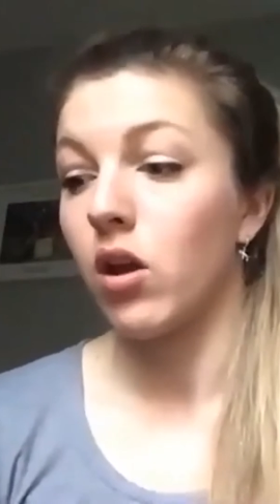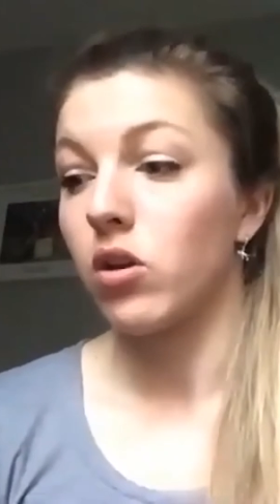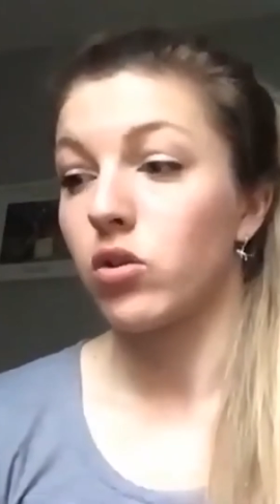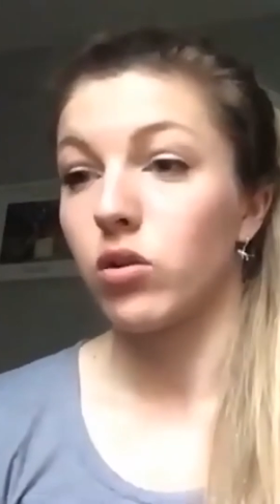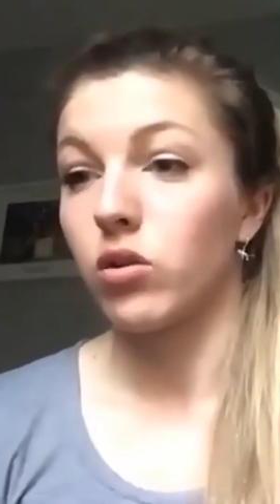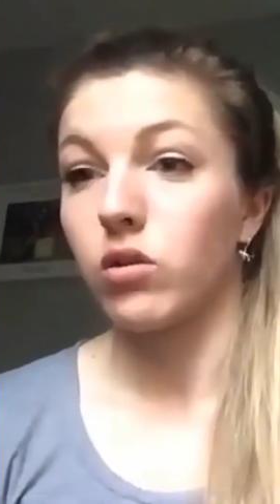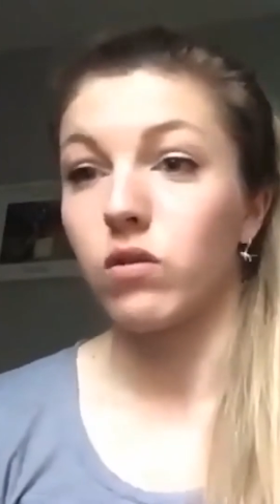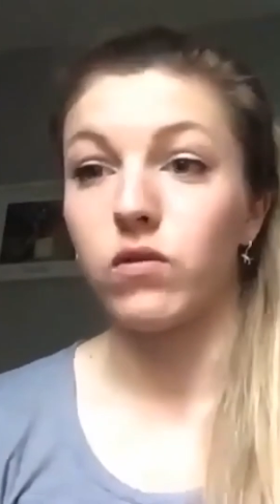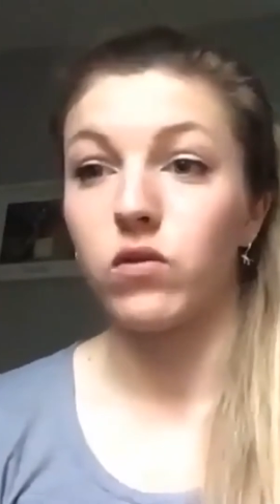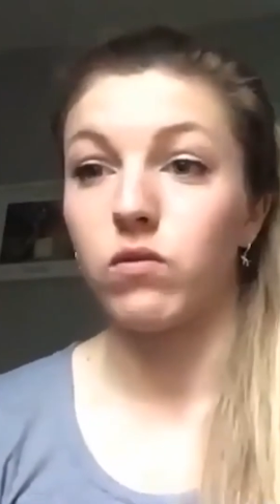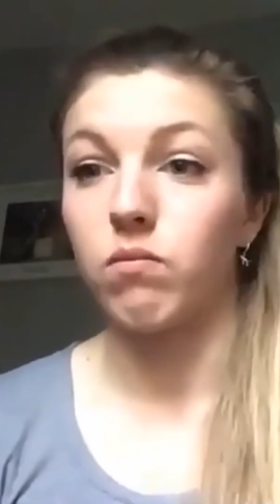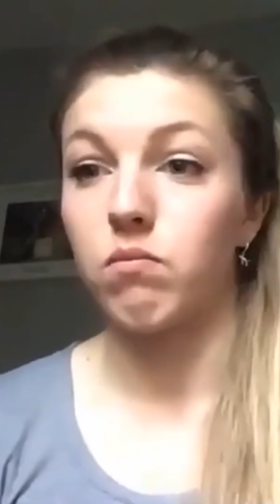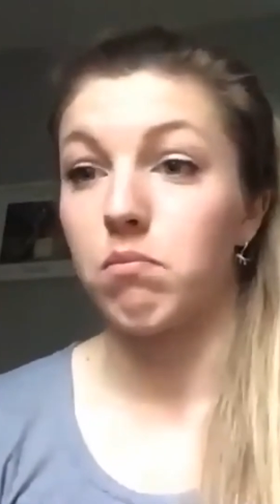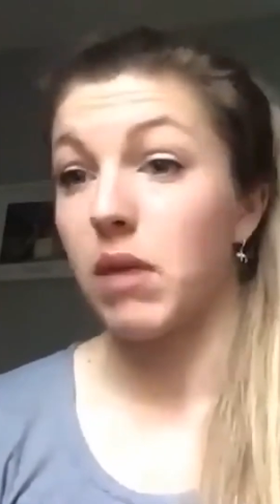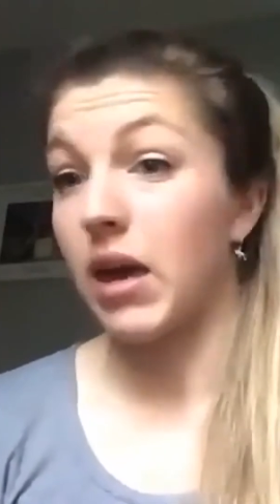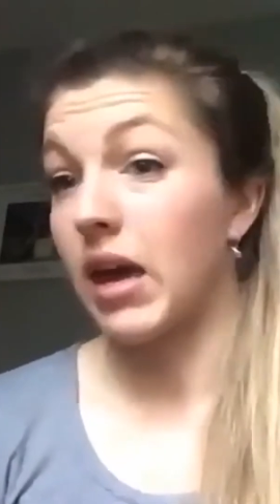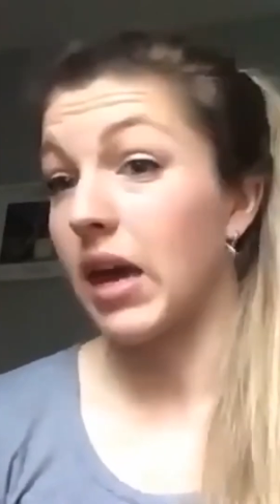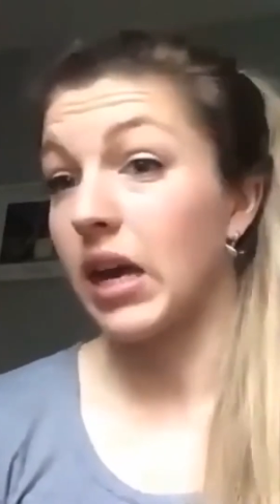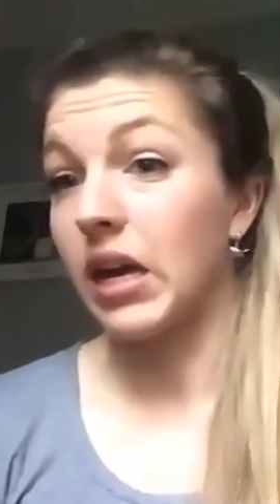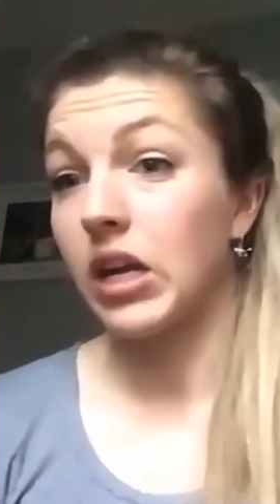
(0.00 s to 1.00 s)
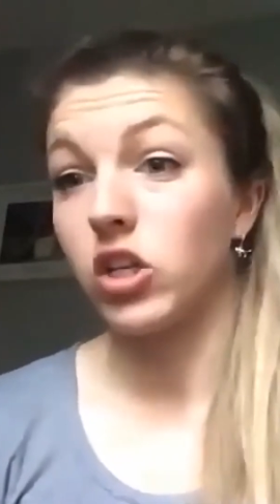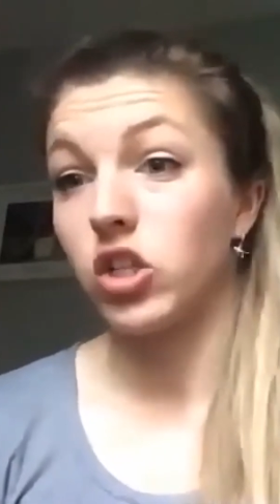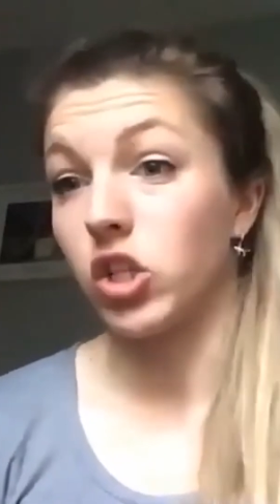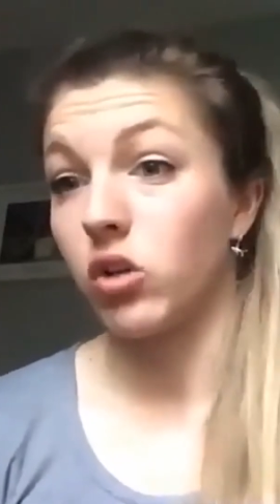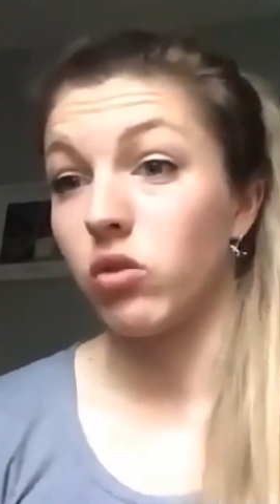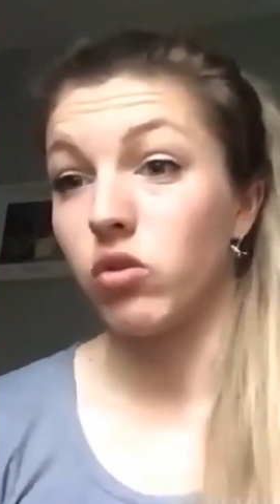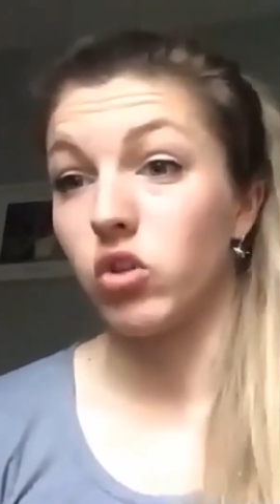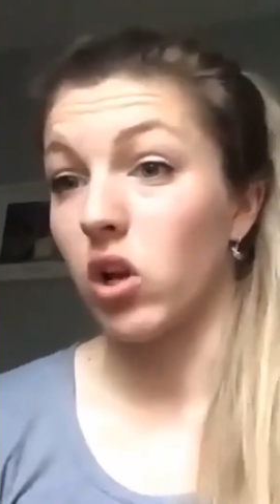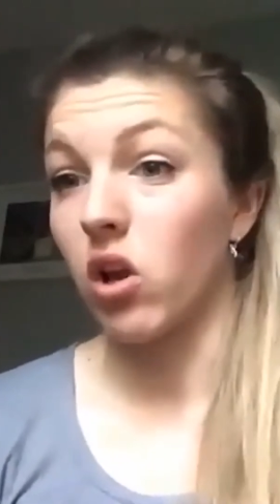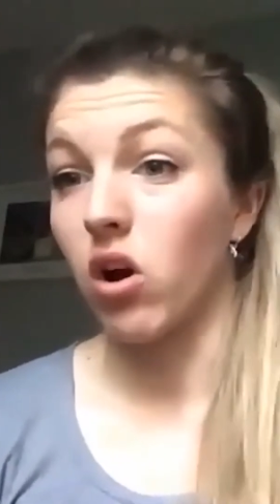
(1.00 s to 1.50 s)
sort of May,
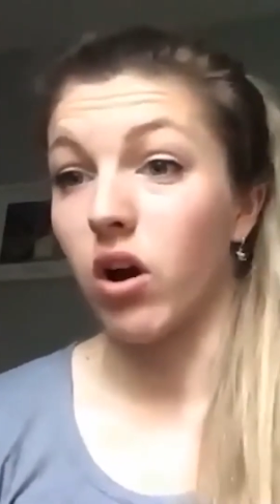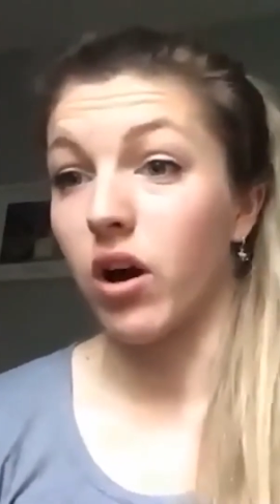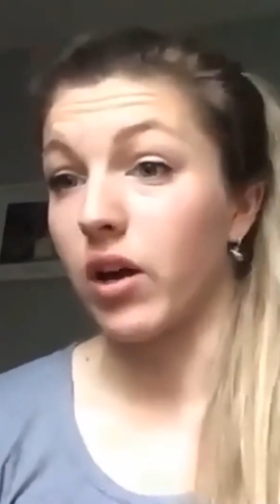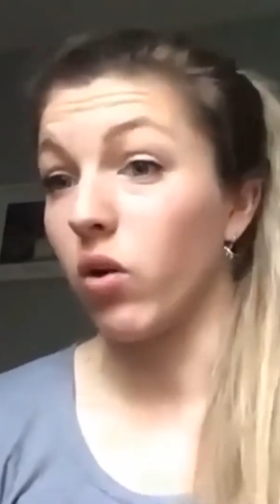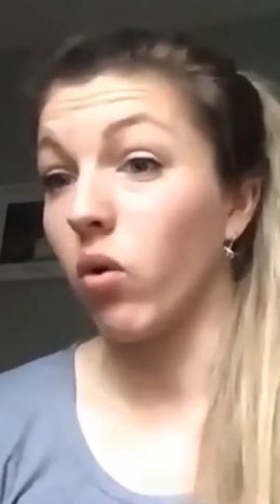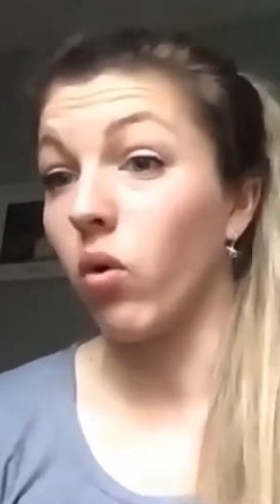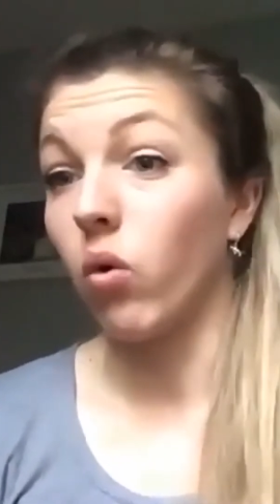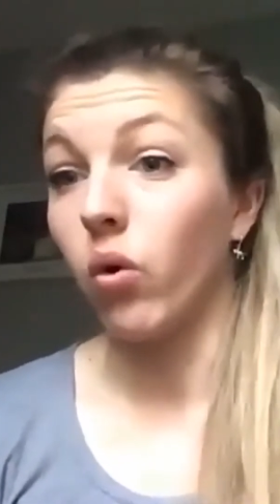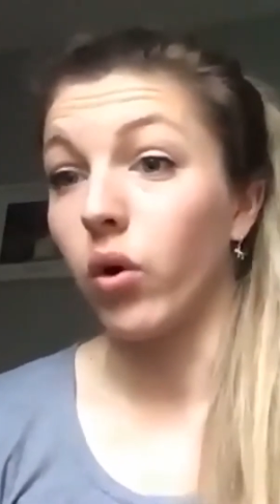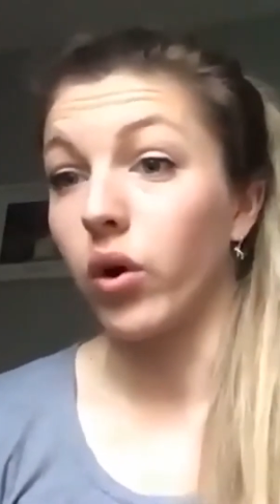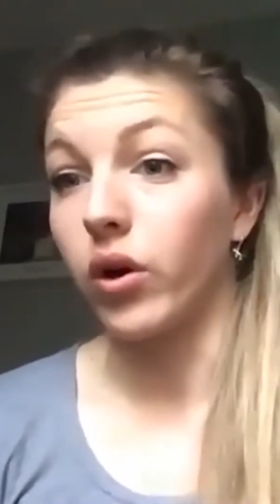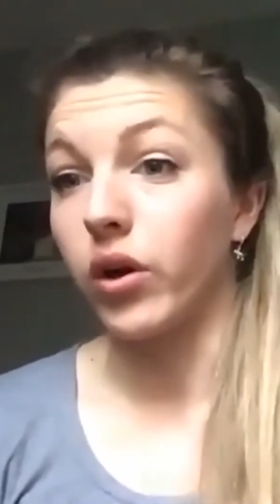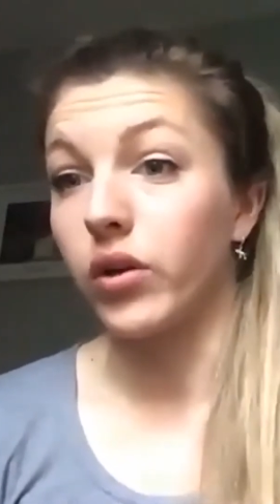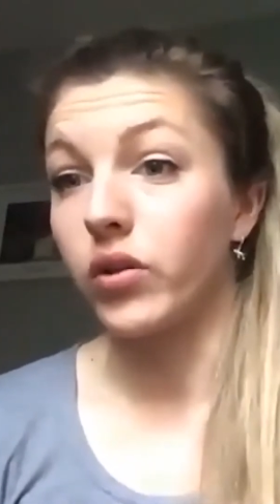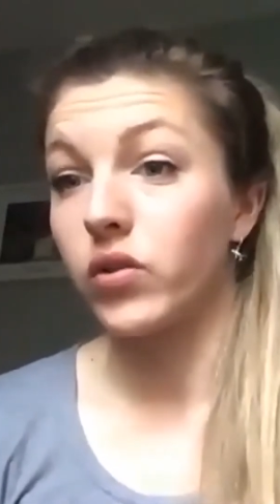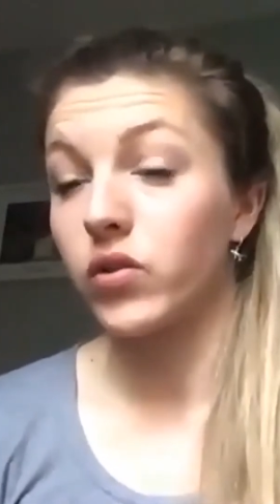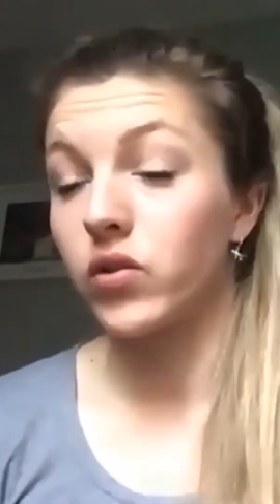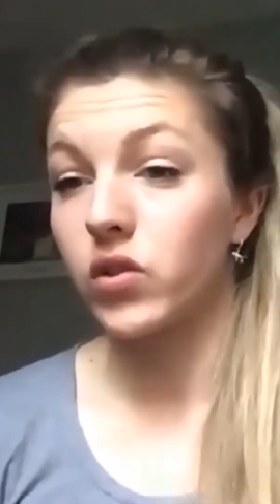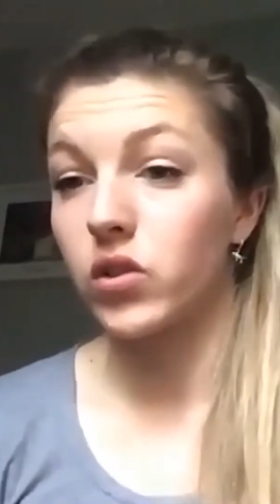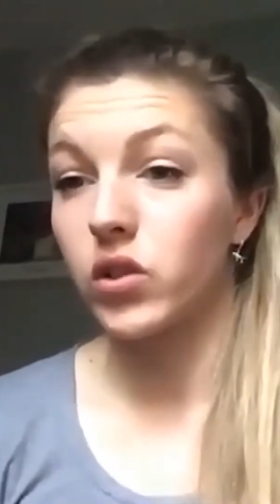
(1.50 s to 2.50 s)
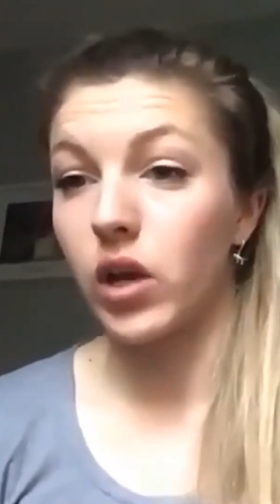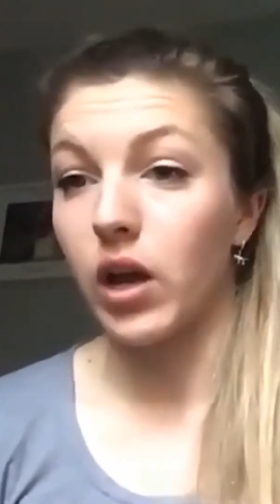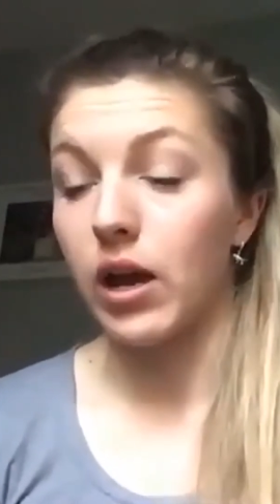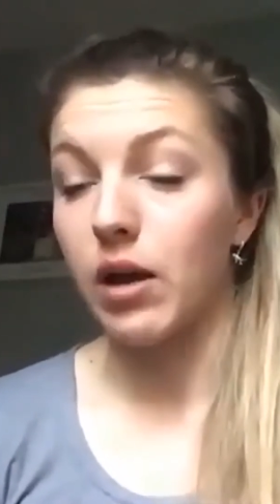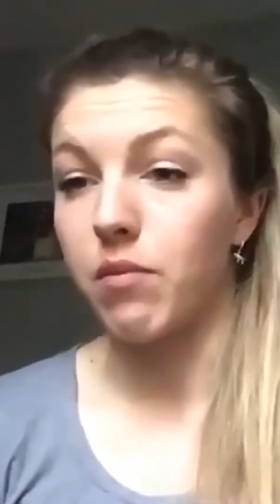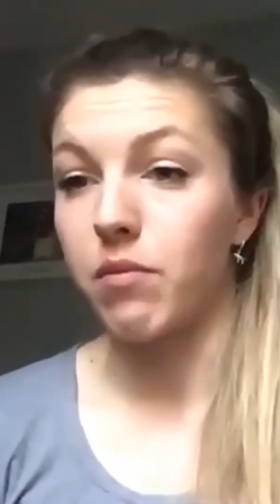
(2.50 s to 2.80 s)
June, July, August,